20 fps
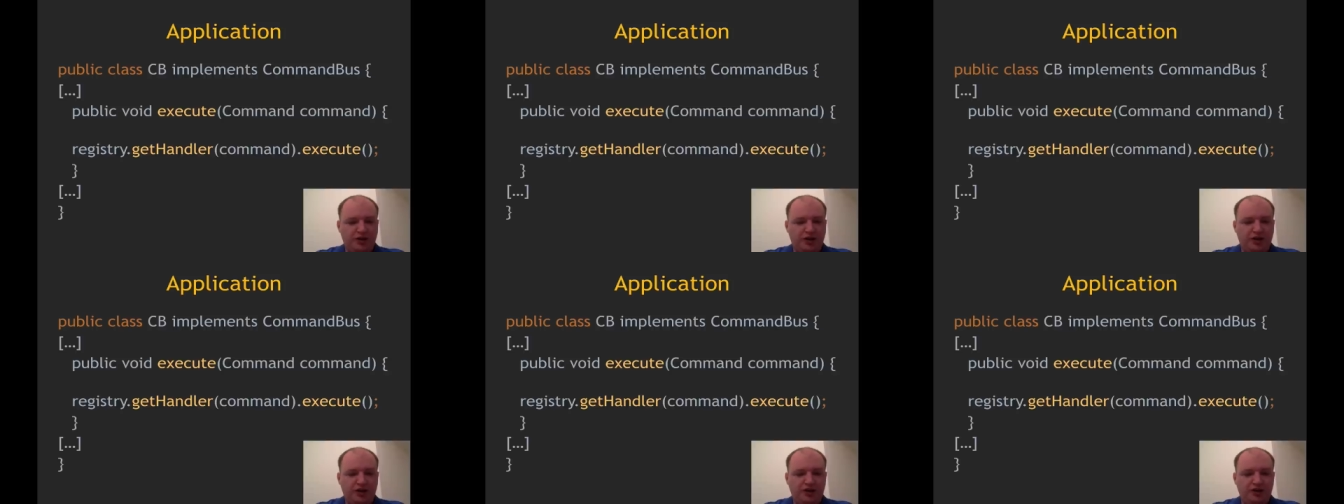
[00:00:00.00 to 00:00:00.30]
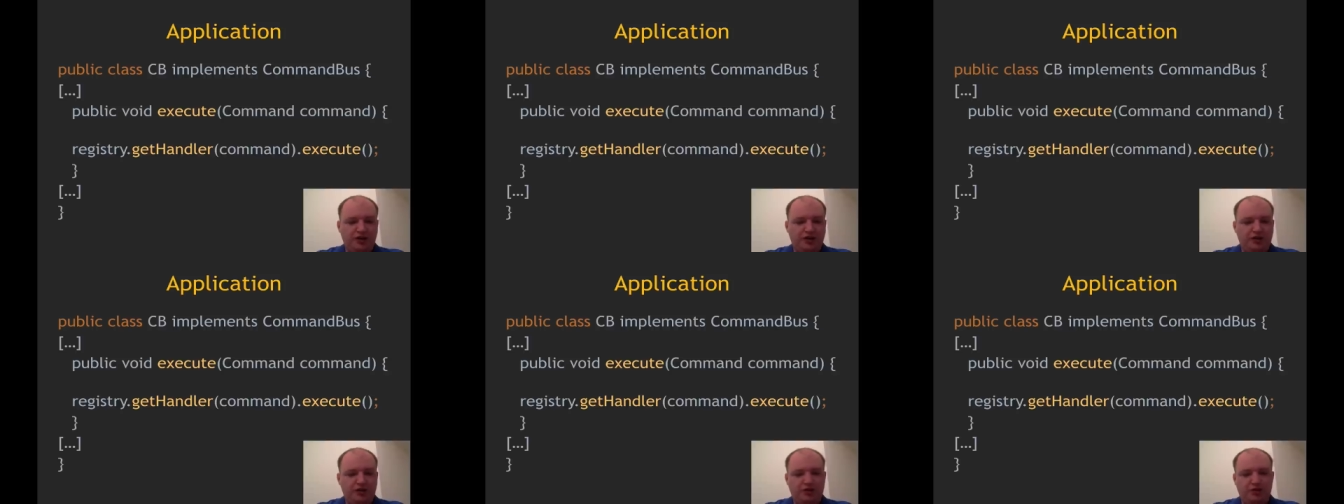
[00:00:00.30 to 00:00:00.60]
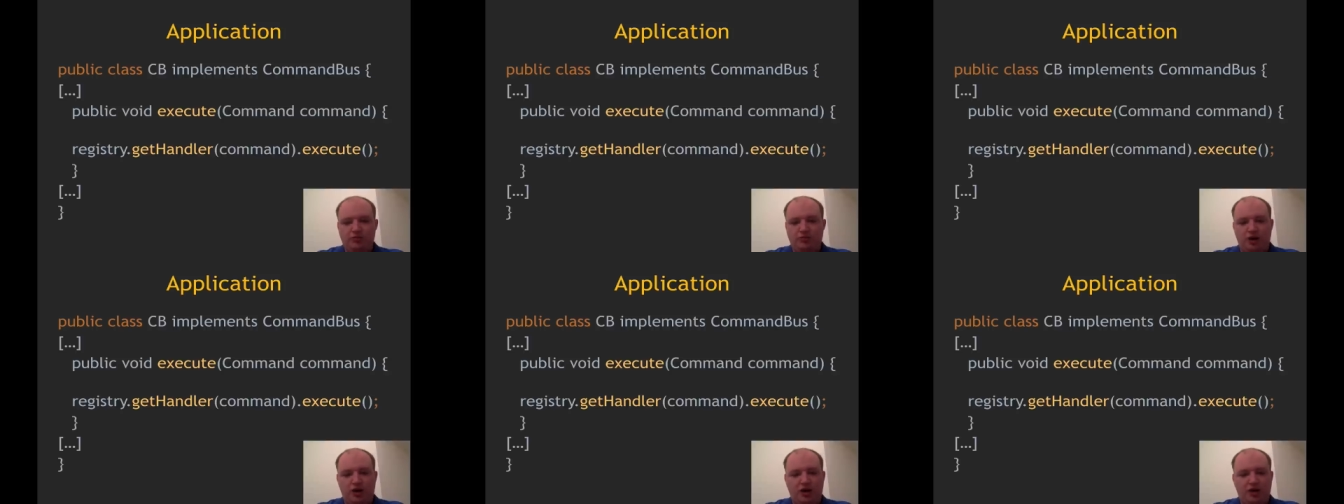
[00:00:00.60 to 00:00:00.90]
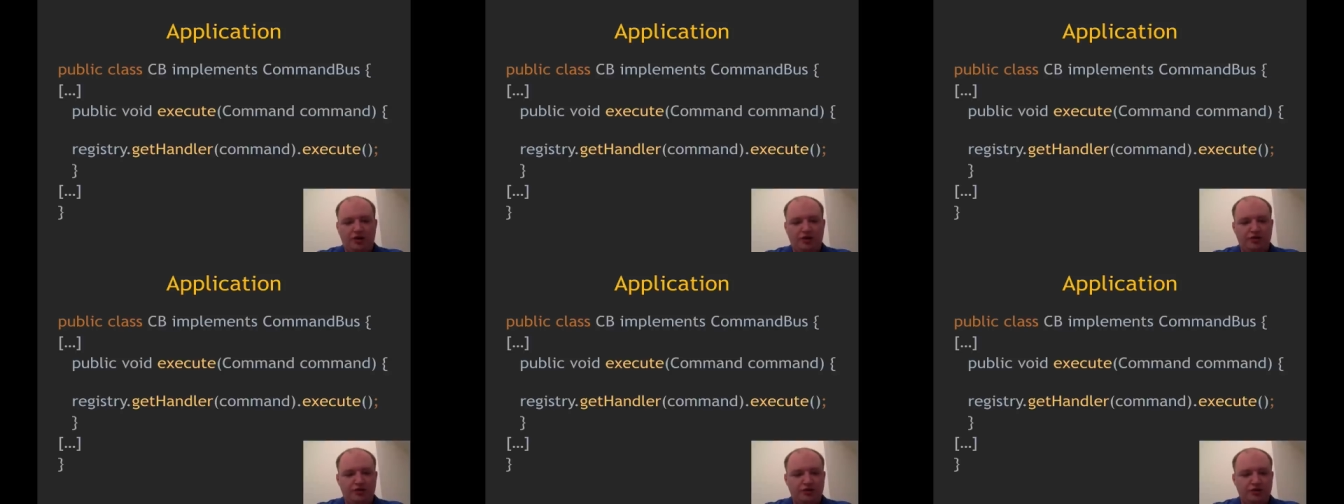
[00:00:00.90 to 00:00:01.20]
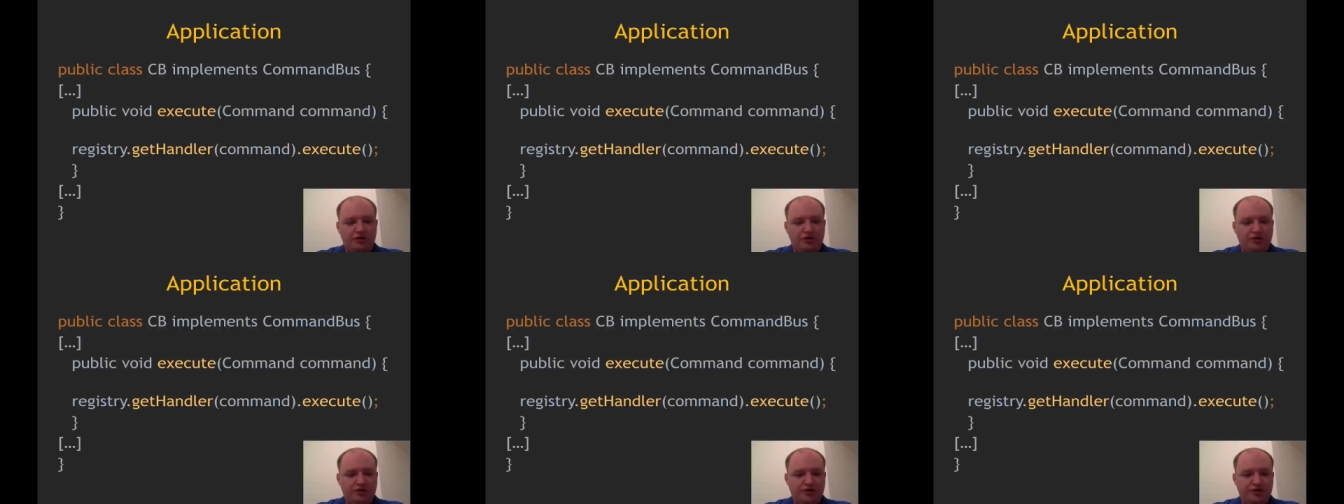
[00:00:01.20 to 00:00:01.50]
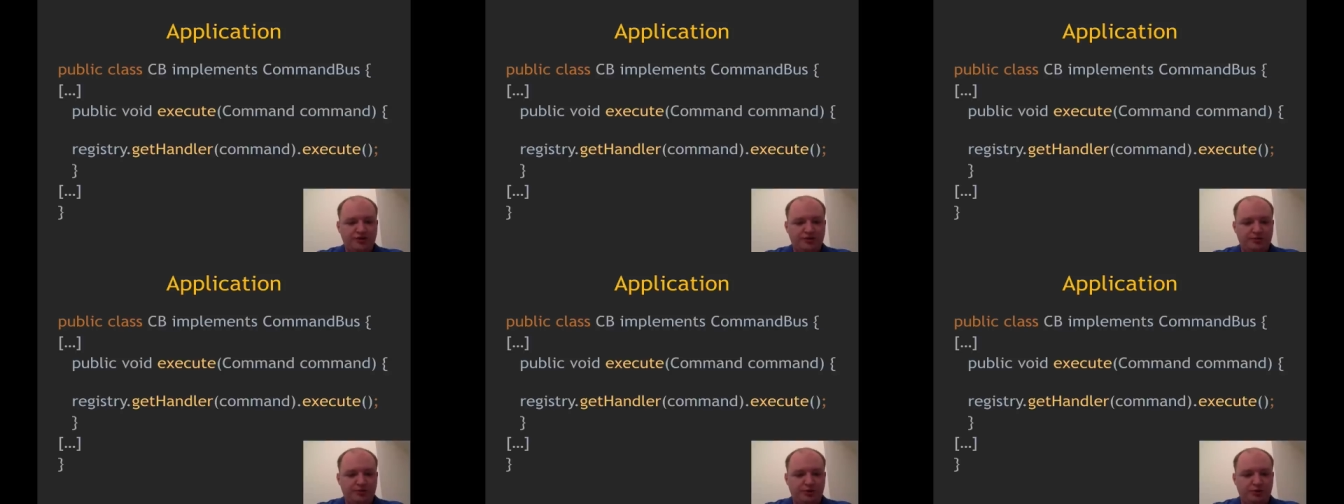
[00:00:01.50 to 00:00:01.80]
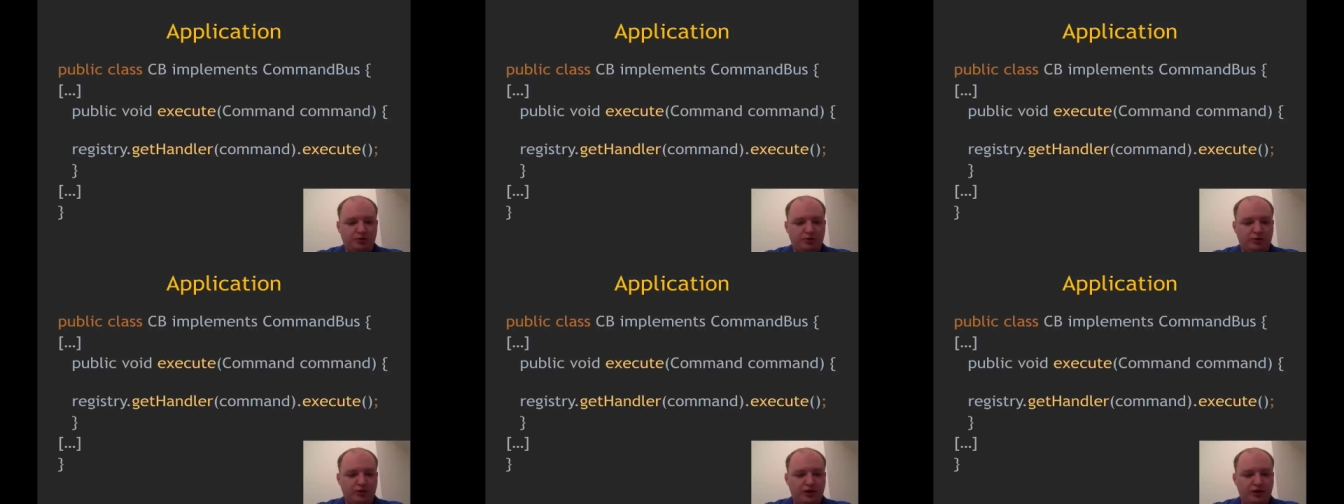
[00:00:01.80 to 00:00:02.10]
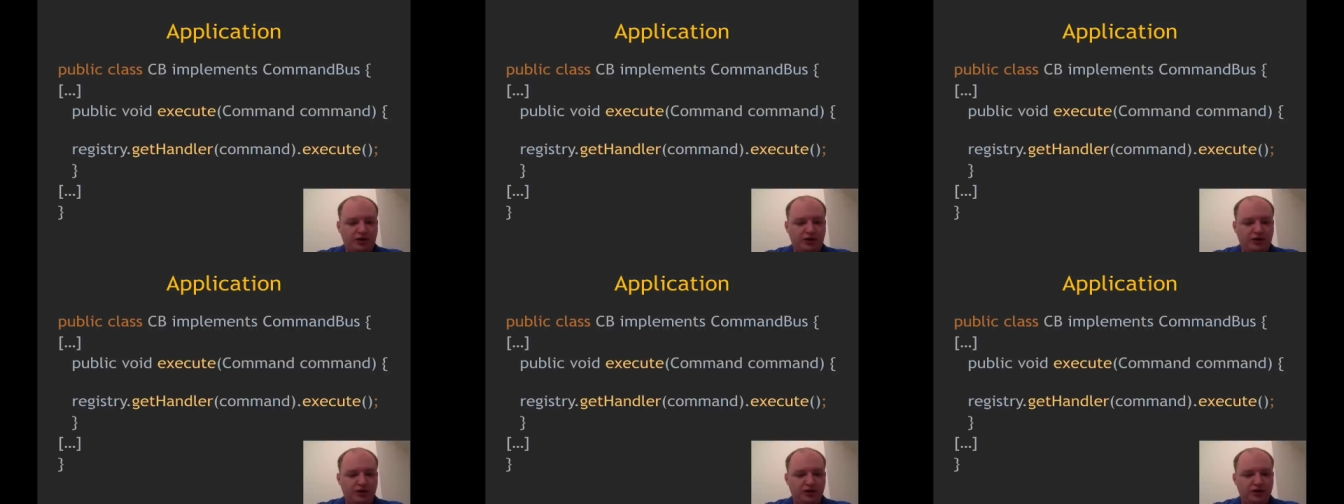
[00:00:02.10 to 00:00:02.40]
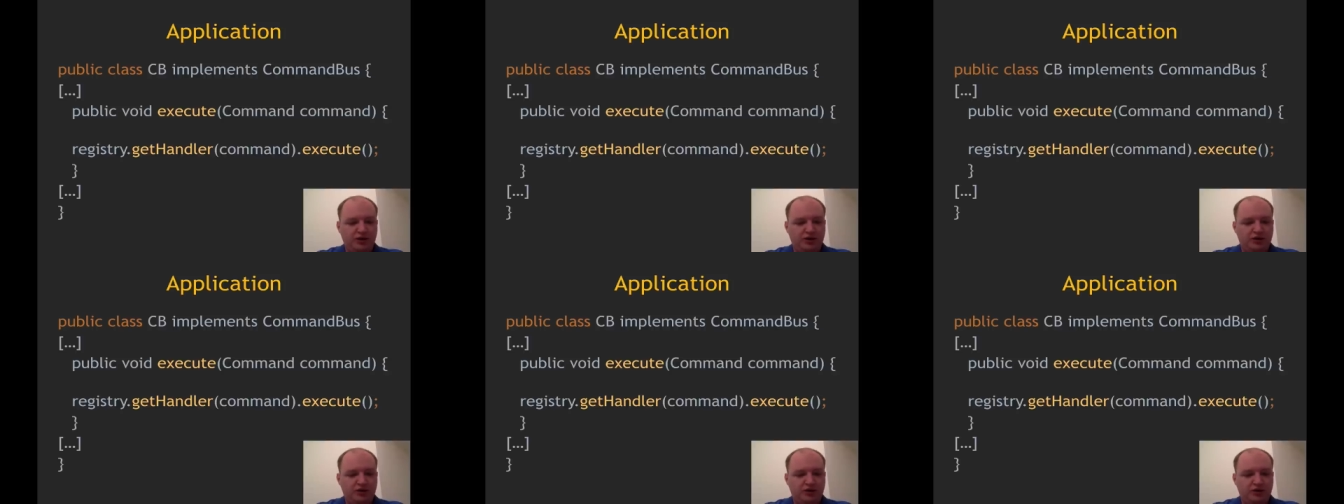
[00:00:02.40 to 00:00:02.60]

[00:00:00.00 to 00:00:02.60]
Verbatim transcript: any other simple way,